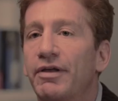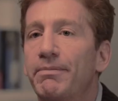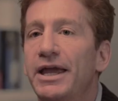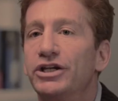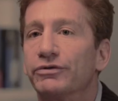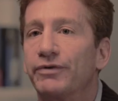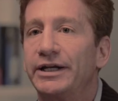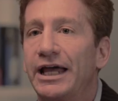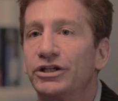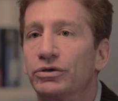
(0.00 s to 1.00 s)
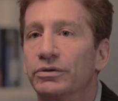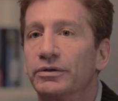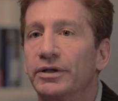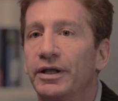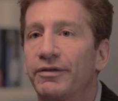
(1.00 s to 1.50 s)
as a major
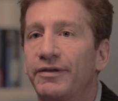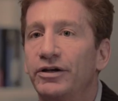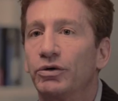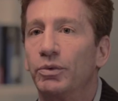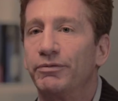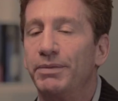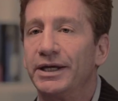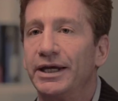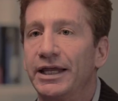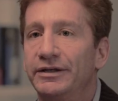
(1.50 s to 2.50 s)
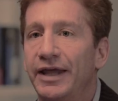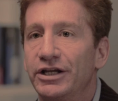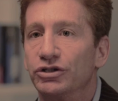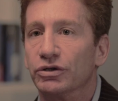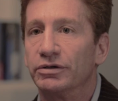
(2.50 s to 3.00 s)
financial uh, center was being
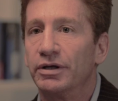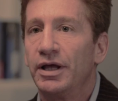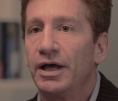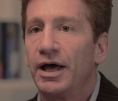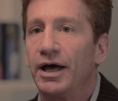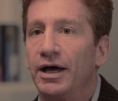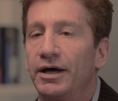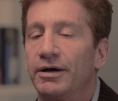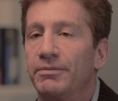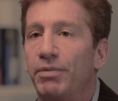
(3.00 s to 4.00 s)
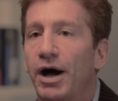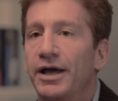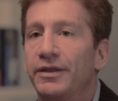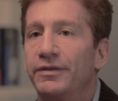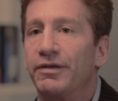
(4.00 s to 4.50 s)
endangered uh,
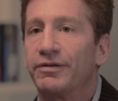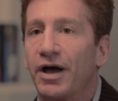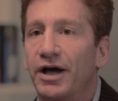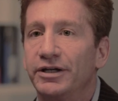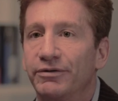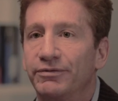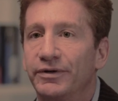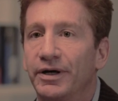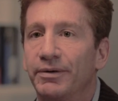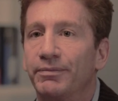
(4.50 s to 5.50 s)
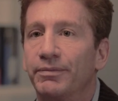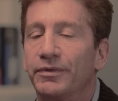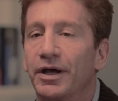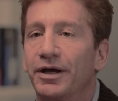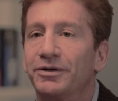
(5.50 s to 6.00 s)
by this kind of um,
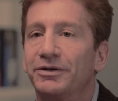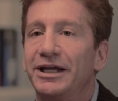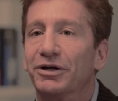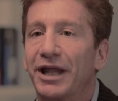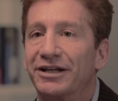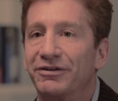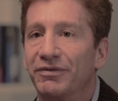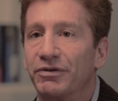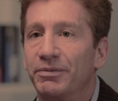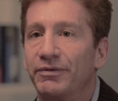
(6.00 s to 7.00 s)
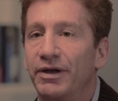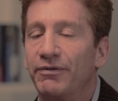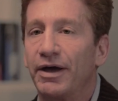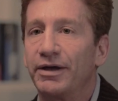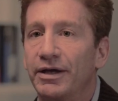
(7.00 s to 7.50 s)
uh, legal activism, if,
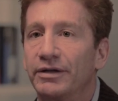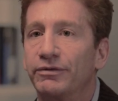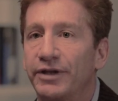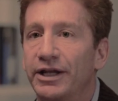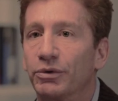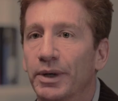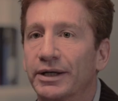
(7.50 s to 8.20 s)
if I understand